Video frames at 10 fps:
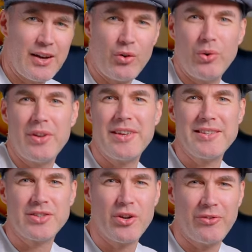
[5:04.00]
all of
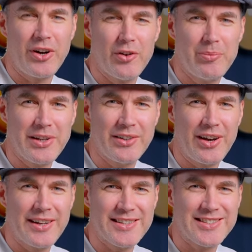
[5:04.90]
these so far have been
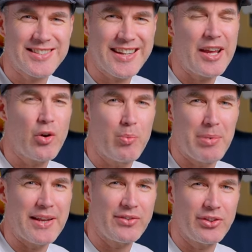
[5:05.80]
kind of
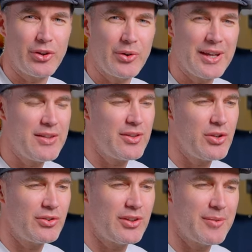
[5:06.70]
scale-based, so either
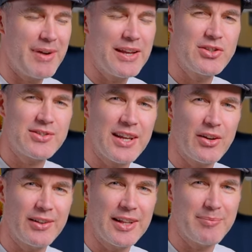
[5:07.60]
using the major
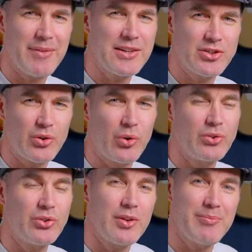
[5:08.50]
scale to link major
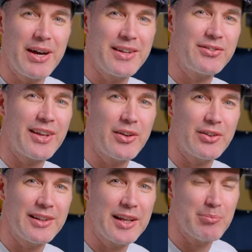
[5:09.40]
chords or the minor scale
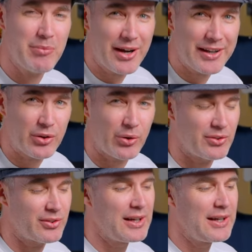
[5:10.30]
to link minor
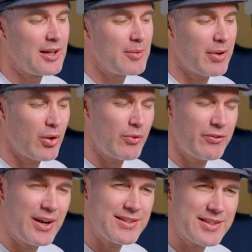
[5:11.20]
chords. But you will
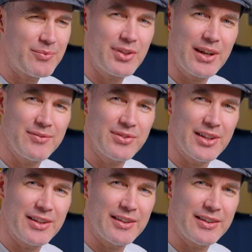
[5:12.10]
find sometimes
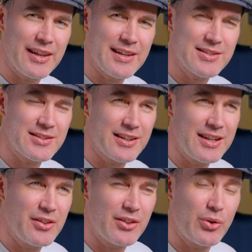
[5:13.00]
that there's
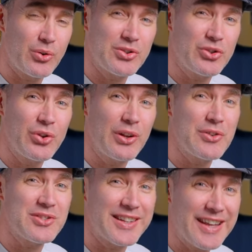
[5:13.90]
either the chords are too
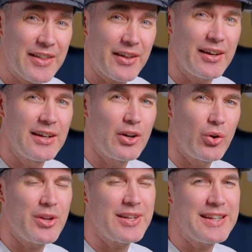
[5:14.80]
close together,
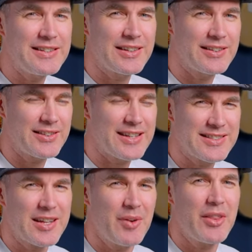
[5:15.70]
or you need to, there's
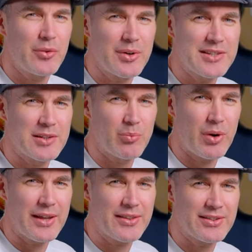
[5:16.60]
some other reason
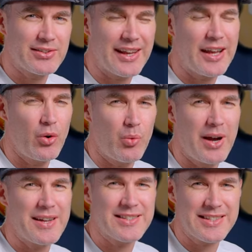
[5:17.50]
why the
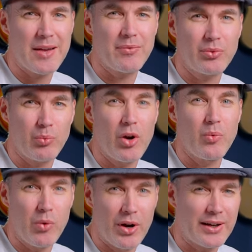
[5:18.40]
scale-wise steps
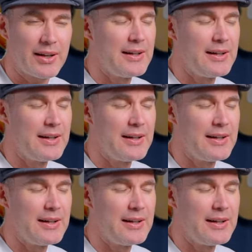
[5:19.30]
won't work.